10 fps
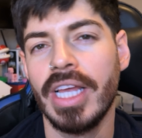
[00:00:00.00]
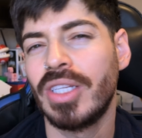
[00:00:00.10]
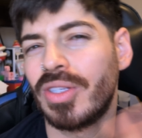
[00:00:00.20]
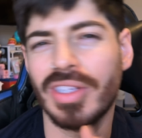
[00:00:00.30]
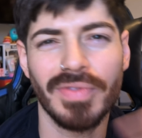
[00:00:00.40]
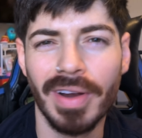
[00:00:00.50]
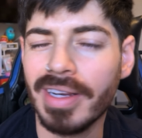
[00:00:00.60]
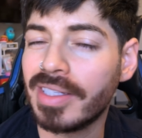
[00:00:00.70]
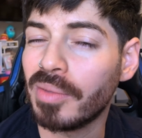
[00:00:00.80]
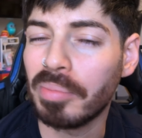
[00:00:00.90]
So it's a very
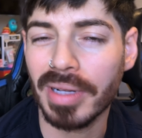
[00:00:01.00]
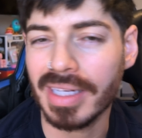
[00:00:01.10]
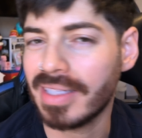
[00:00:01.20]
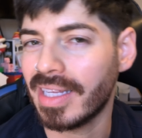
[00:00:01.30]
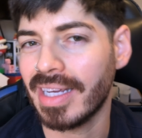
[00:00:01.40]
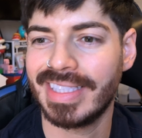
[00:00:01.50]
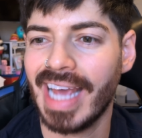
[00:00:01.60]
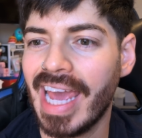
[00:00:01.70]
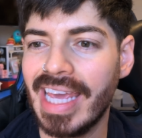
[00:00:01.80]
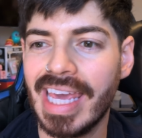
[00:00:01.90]
simplistic
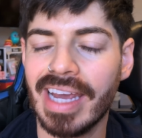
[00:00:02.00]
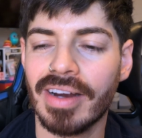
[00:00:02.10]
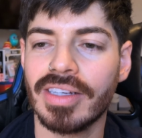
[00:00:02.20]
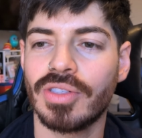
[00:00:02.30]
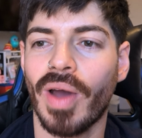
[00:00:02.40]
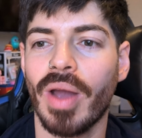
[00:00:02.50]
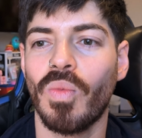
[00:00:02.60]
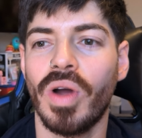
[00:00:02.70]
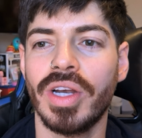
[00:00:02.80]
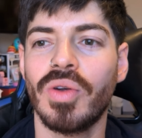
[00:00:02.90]
take here. So I
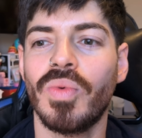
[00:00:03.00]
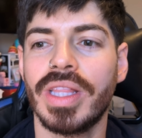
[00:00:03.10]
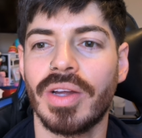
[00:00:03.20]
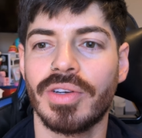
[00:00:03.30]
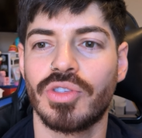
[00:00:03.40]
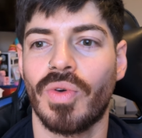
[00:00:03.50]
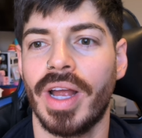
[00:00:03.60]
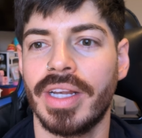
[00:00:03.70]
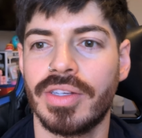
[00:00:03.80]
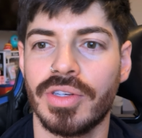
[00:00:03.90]
wonder what they're
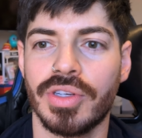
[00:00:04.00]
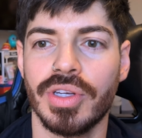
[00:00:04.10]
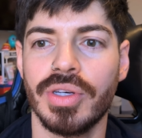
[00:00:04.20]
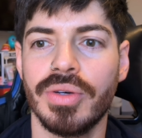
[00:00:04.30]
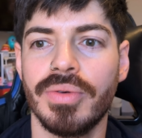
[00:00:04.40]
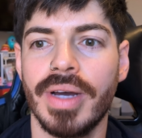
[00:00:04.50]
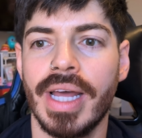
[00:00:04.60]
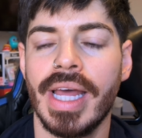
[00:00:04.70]
trying to do.